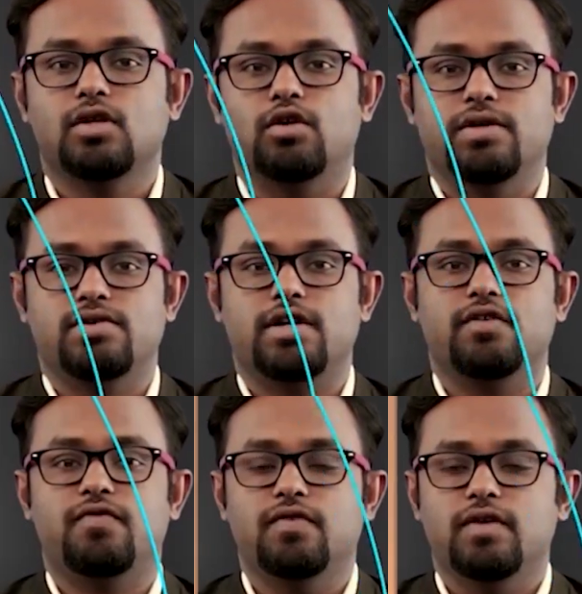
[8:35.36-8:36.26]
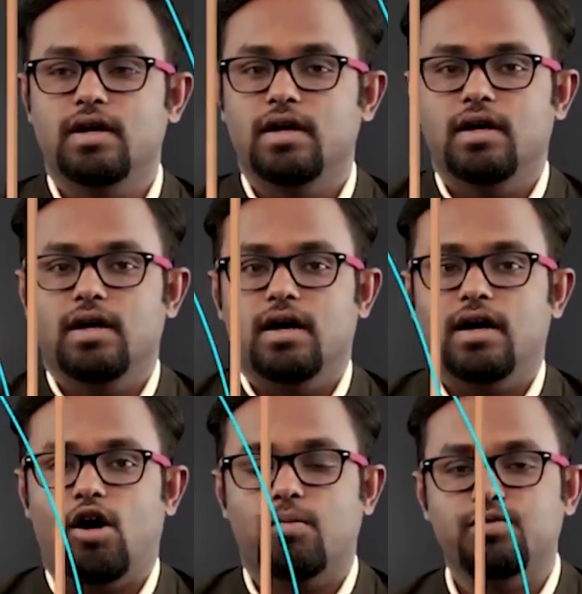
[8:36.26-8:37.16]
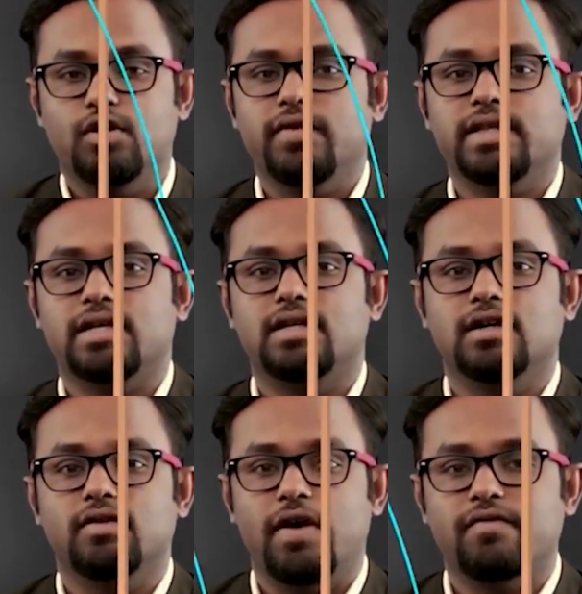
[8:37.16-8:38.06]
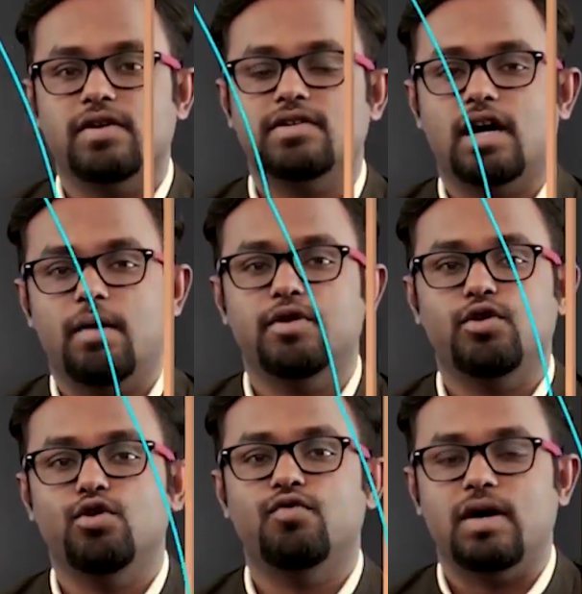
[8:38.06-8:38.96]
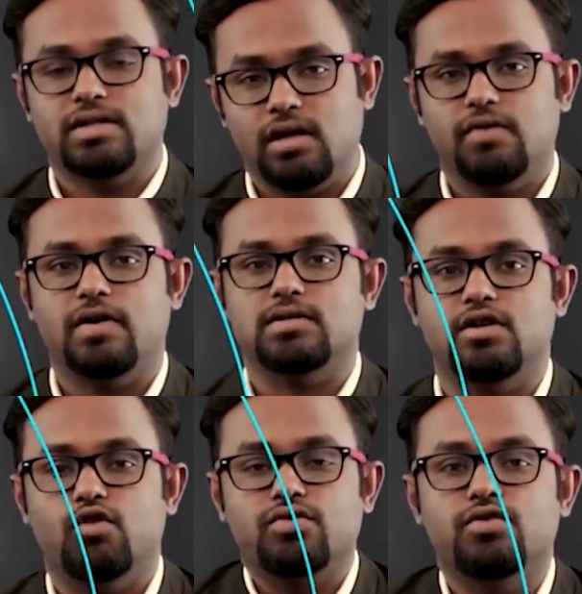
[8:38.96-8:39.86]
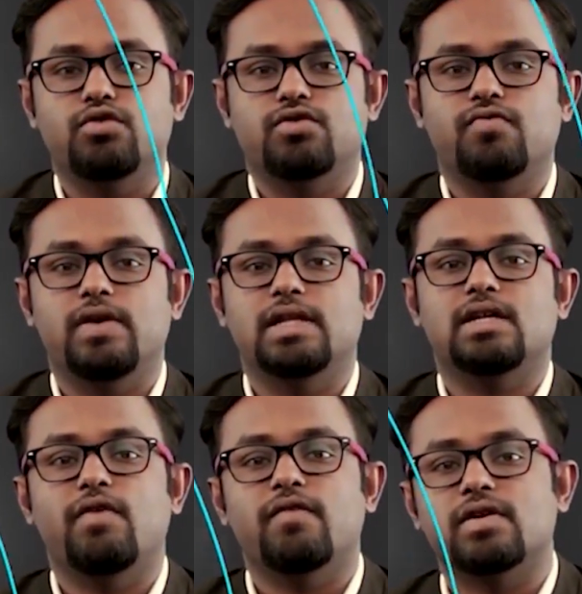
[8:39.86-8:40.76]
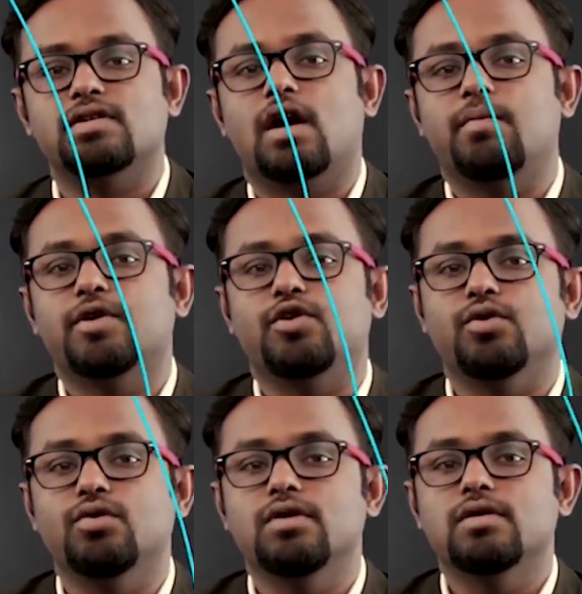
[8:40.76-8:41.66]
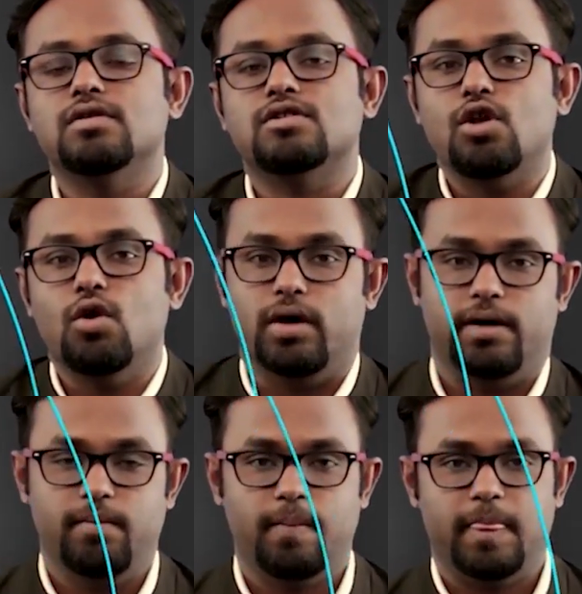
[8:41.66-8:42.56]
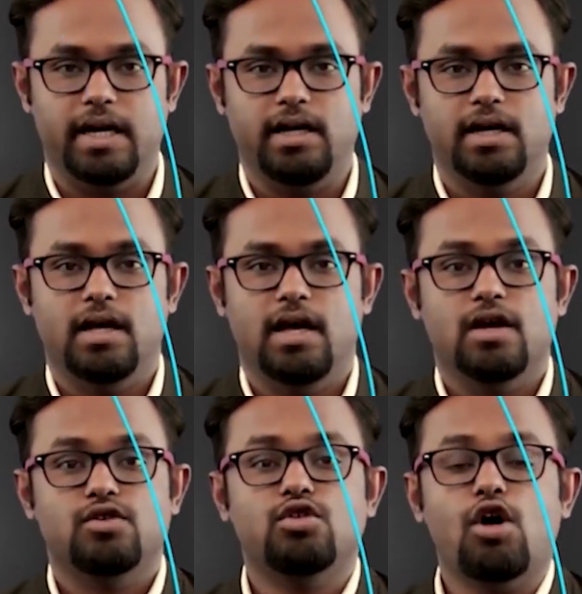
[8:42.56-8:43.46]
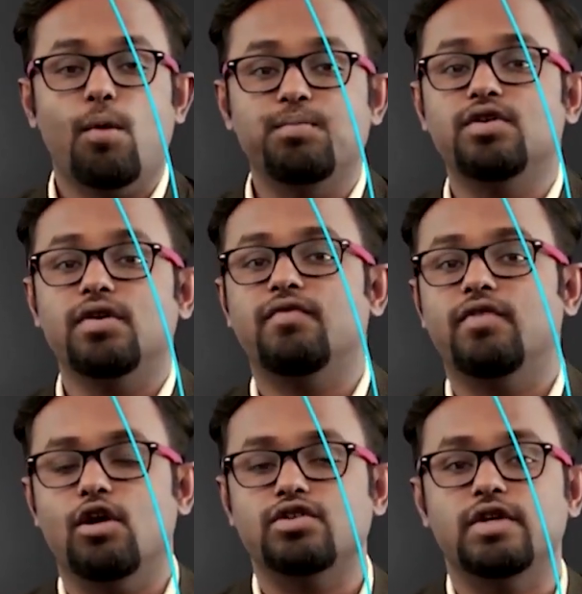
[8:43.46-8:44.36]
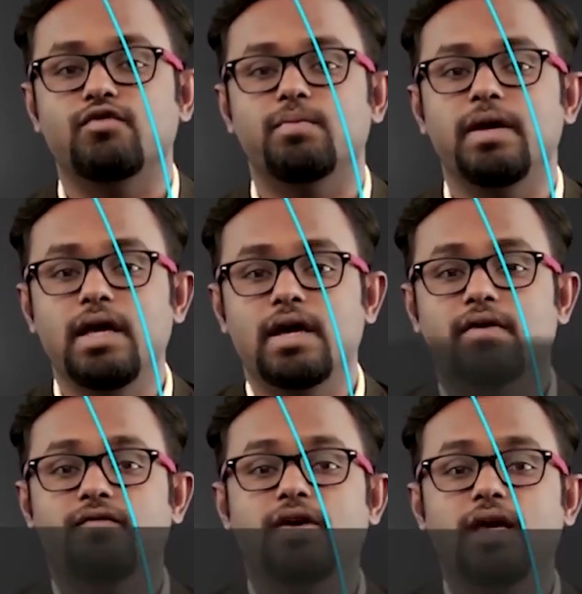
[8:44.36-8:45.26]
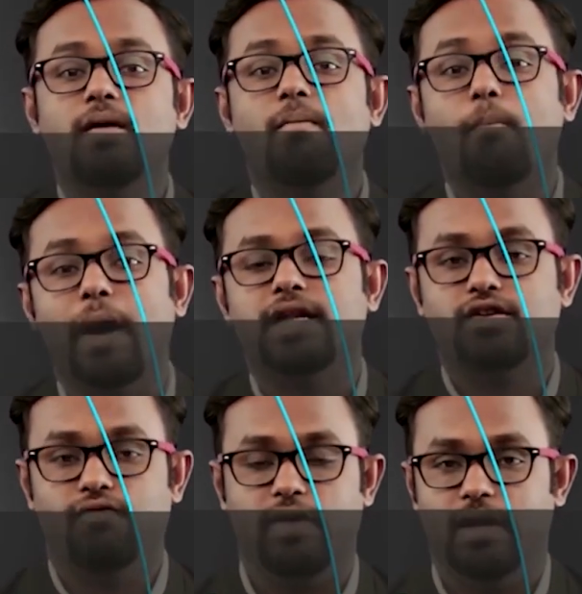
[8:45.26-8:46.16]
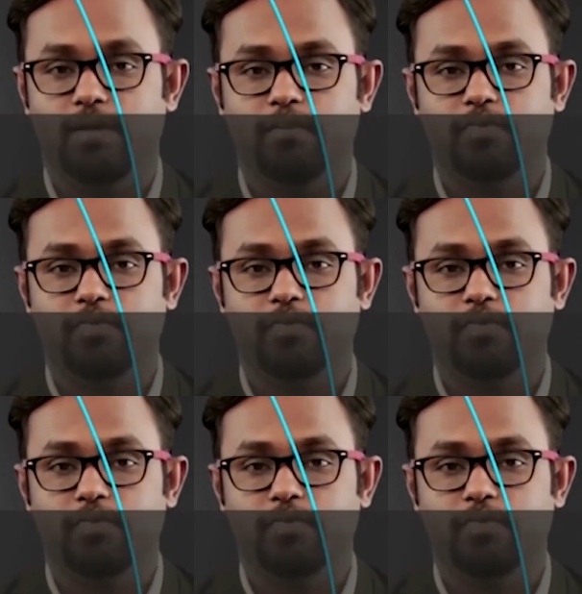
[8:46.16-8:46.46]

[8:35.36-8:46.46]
Now, instead of observing that the wavefronts are coming to you faster and faster, you'd feel that the wavefronts are coming to you slower, right? So the observed velocity would be V minus VL.